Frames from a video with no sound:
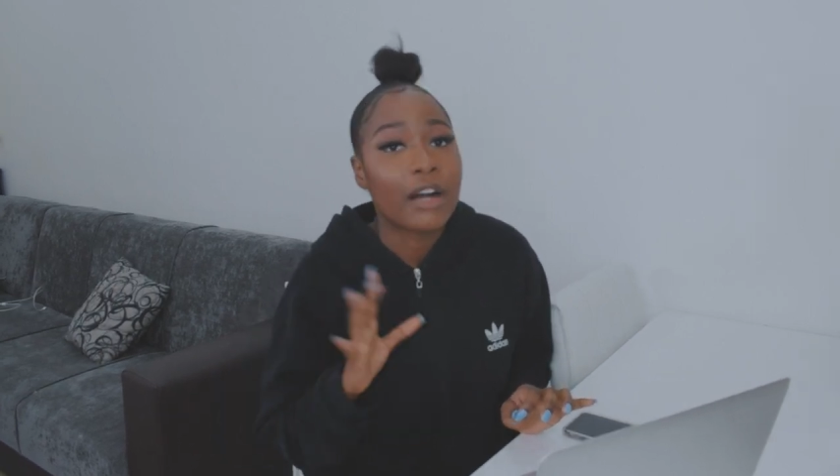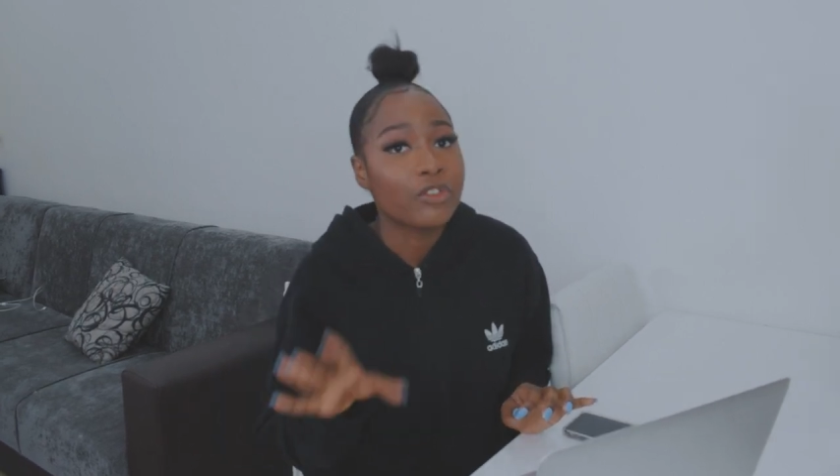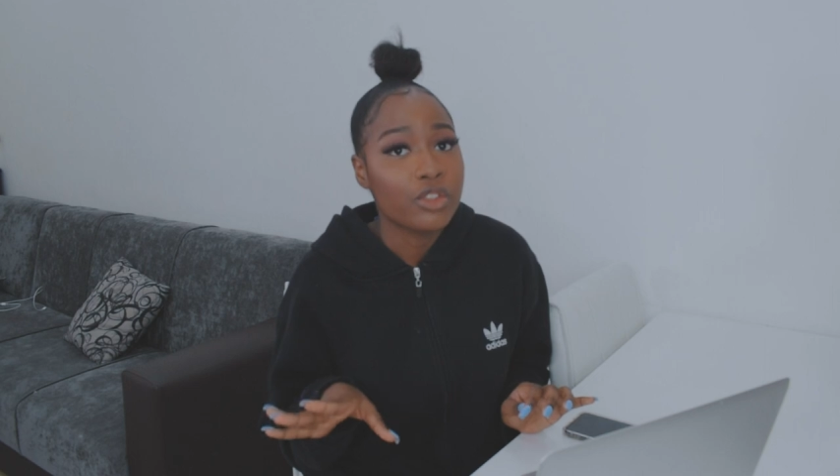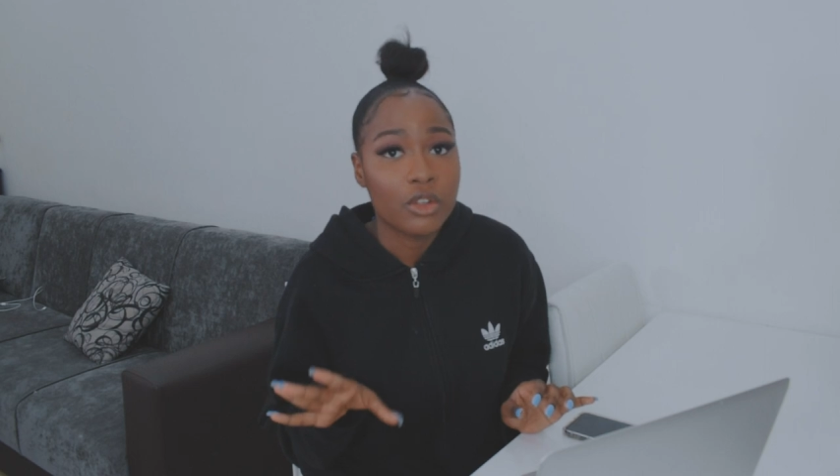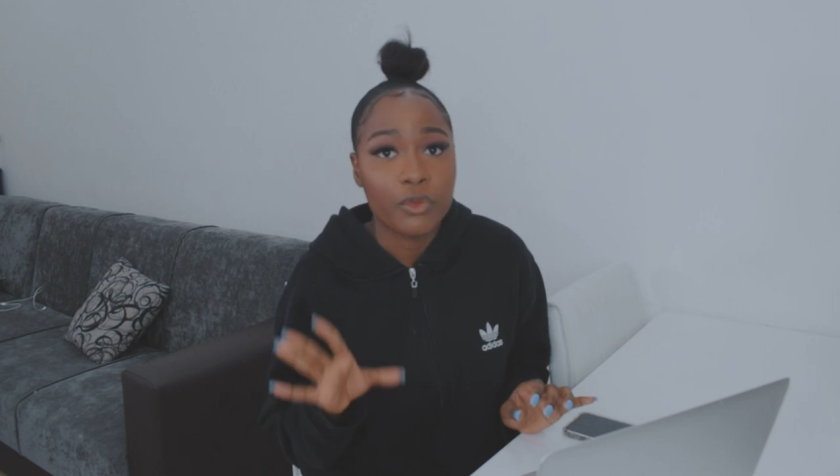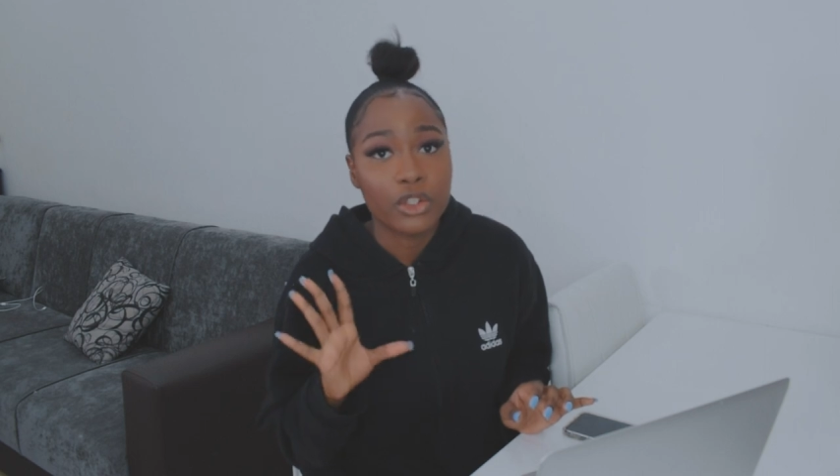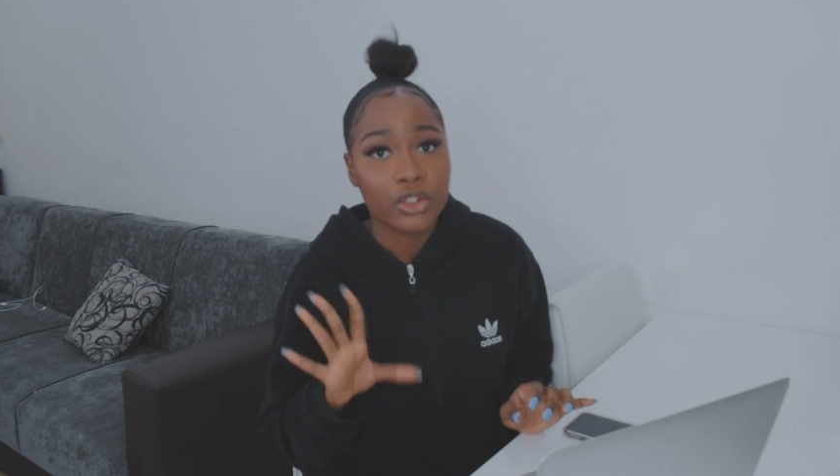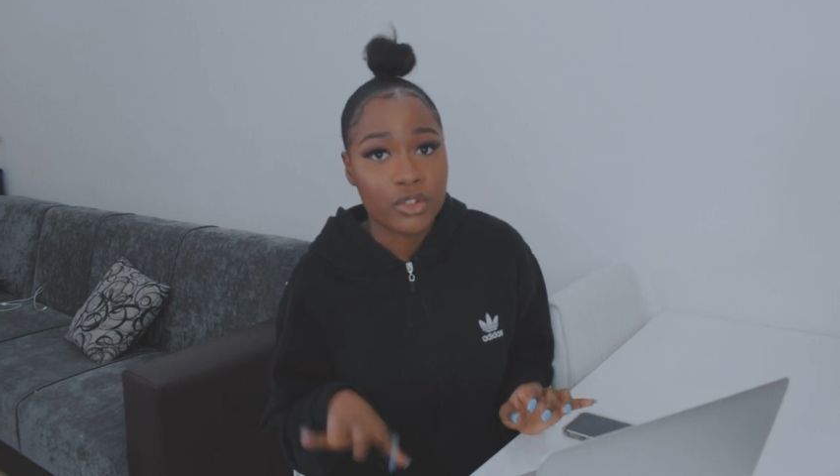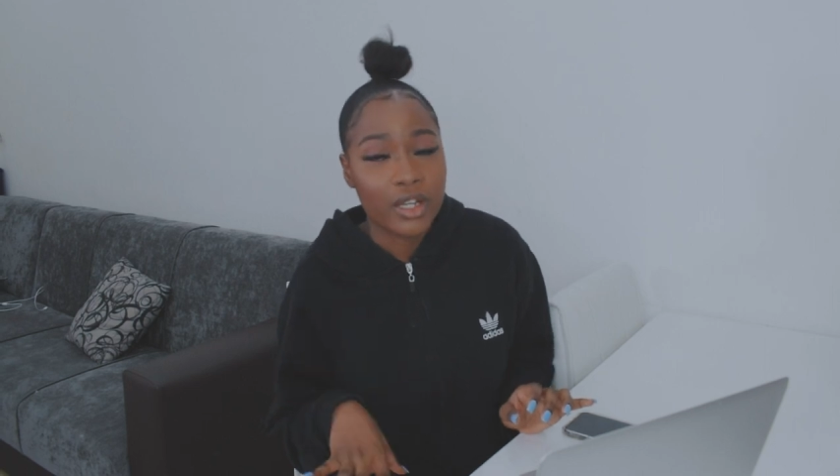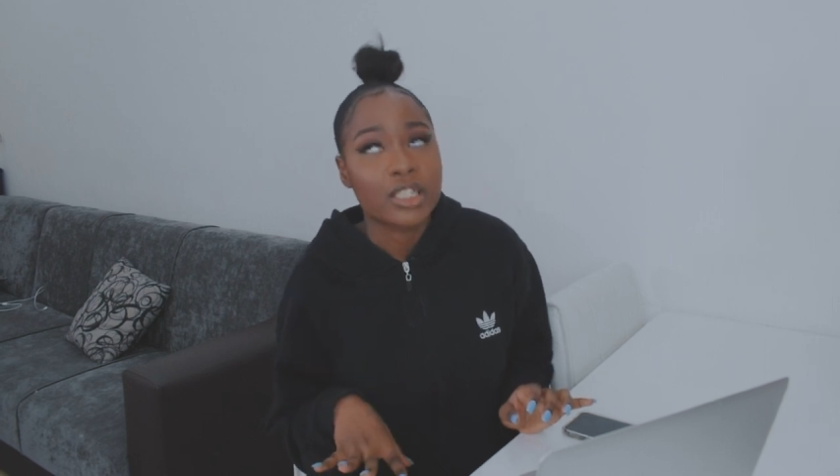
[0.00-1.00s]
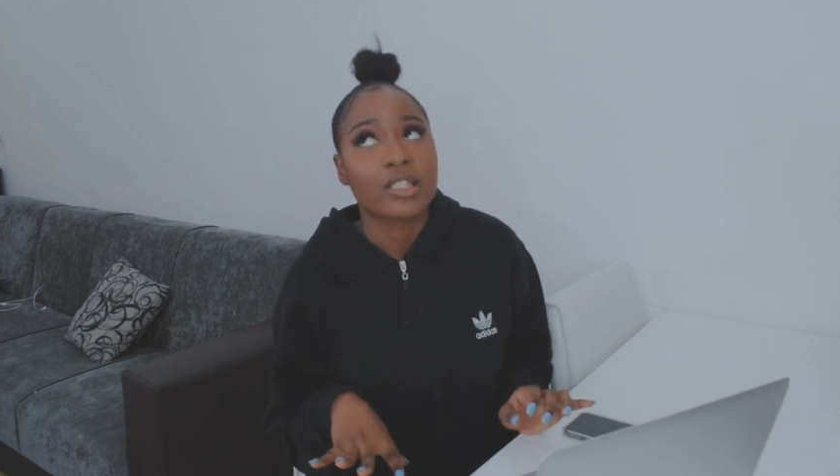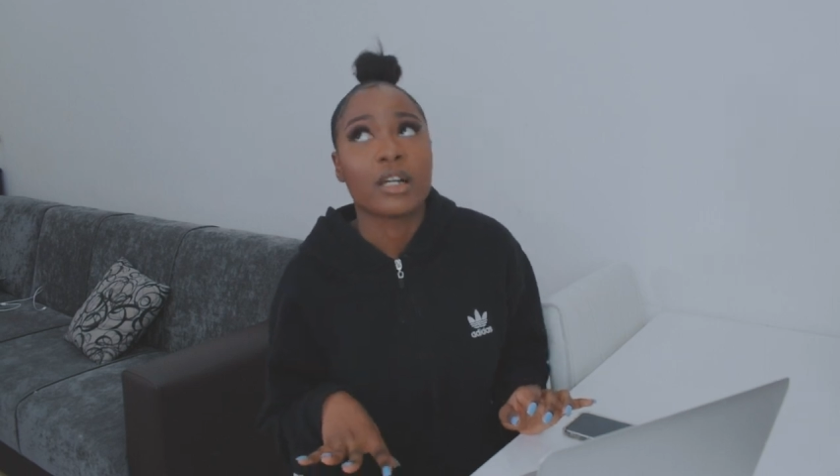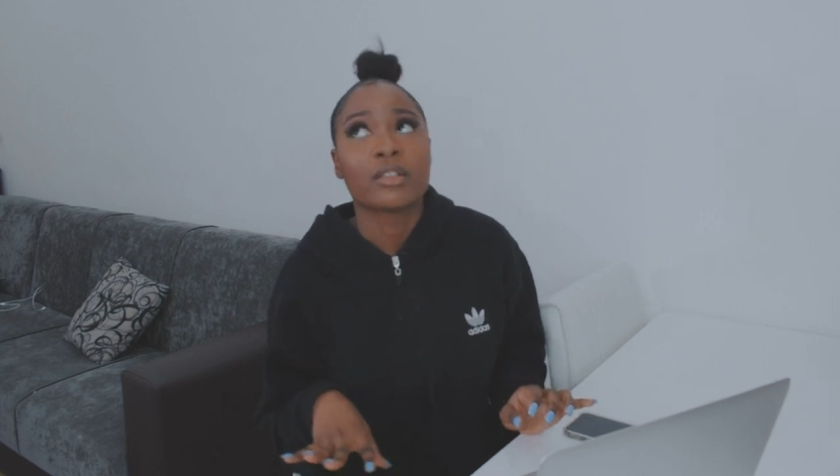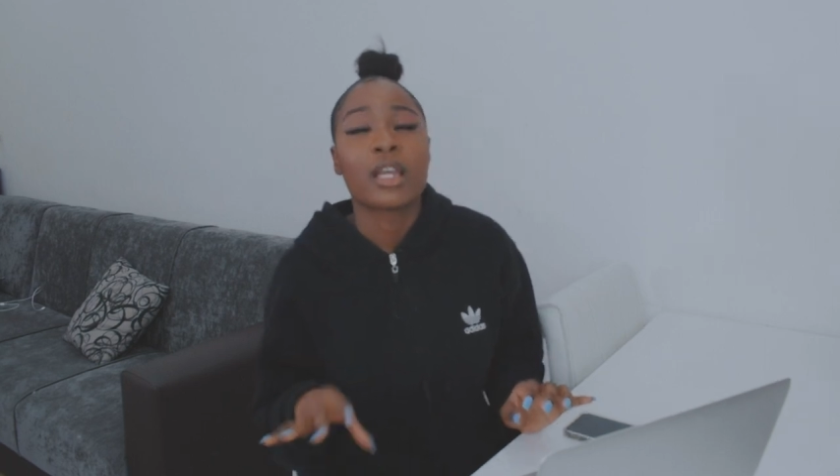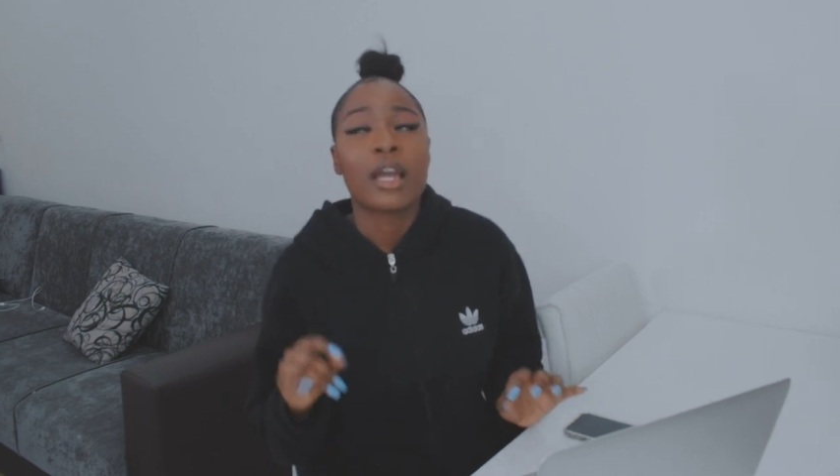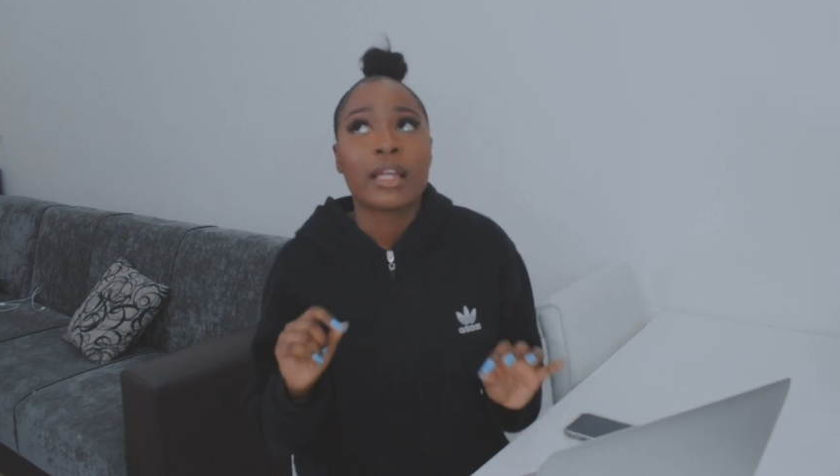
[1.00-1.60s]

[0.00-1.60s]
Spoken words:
our foodstuff were not trashed out.